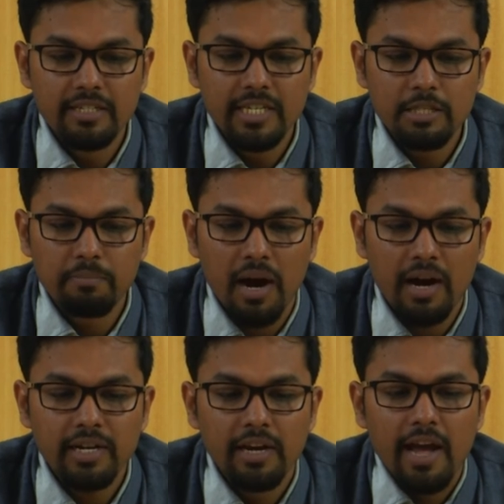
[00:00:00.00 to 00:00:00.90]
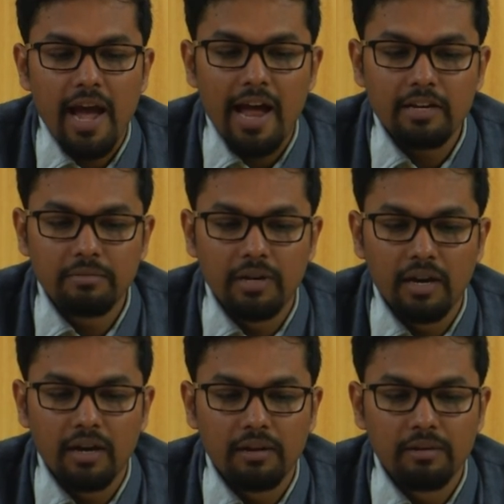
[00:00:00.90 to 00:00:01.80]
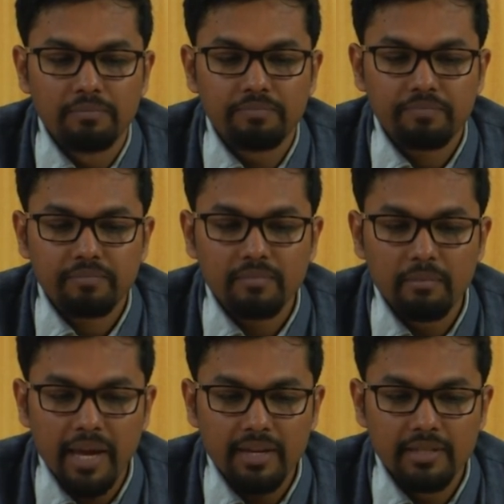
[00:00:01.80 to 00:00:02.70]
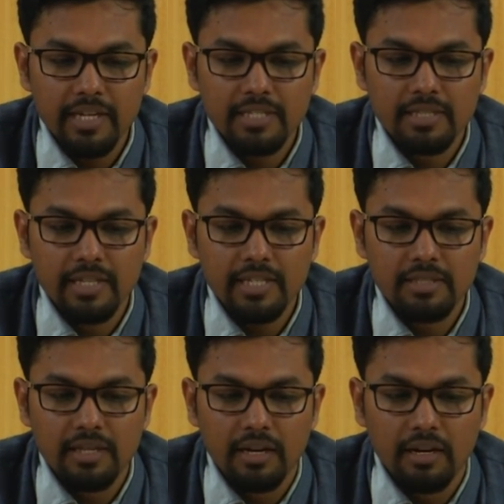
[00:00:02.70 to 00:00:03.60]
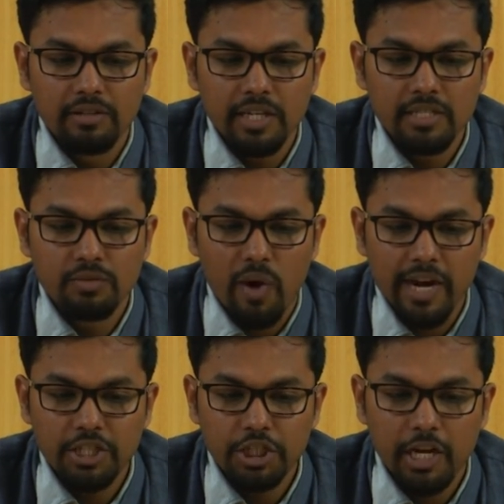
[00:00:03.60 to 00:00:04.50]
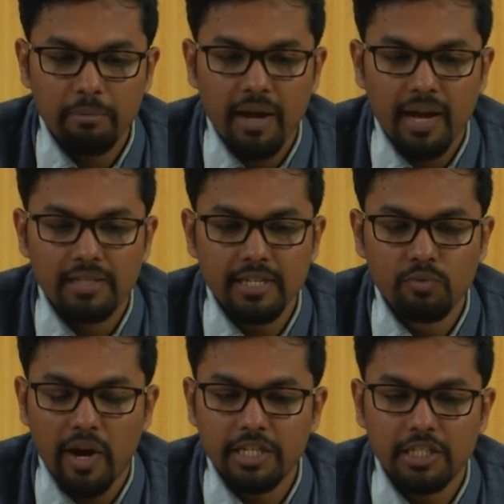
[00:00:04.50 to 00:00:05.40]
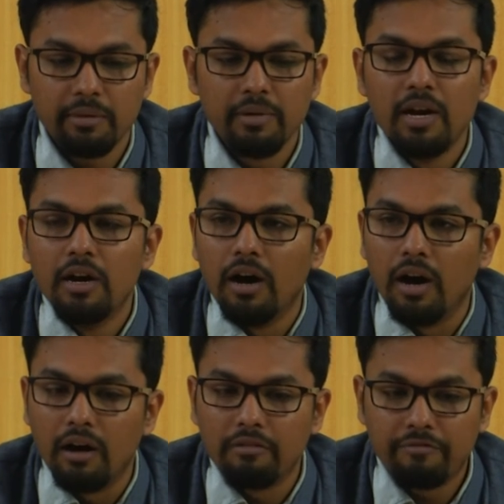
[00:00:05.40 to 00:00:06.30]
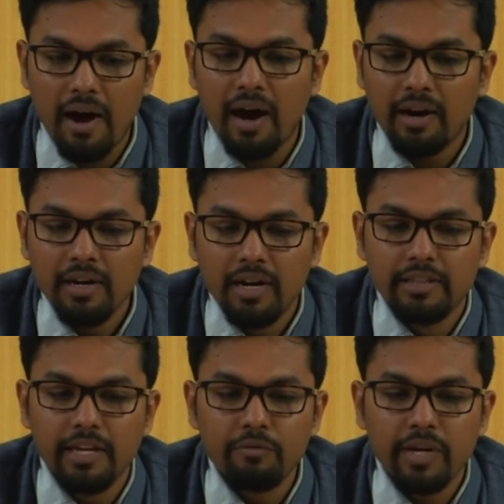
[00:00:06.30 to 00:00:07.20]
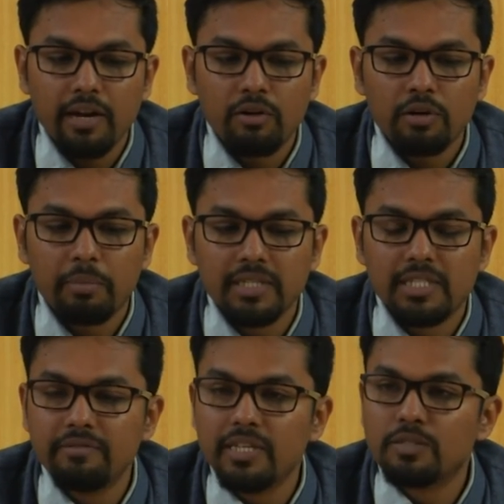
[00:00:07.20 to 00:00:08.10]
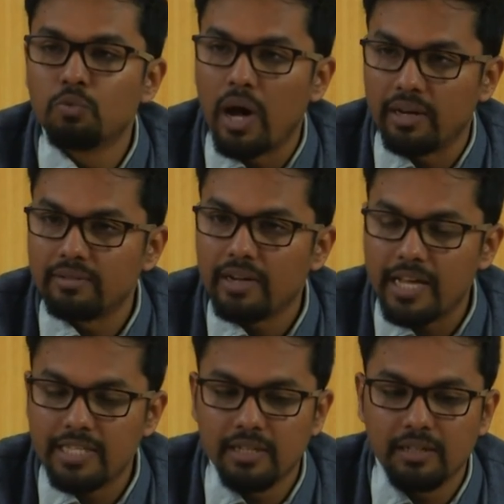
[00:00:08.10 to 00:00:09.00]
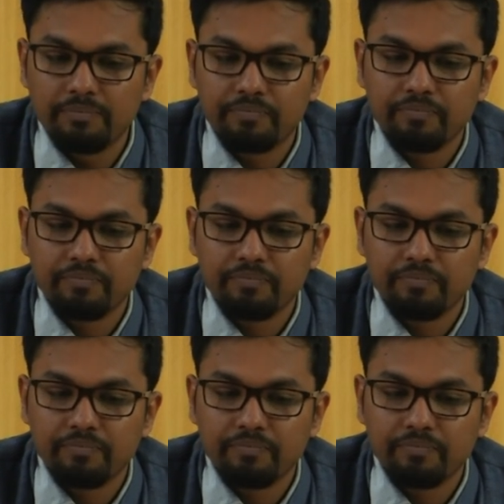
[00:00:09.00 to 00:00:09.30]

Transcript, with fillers: this part and uh, make these these uh, these white shape and these white shape uh, far then we cannot perceive this one as a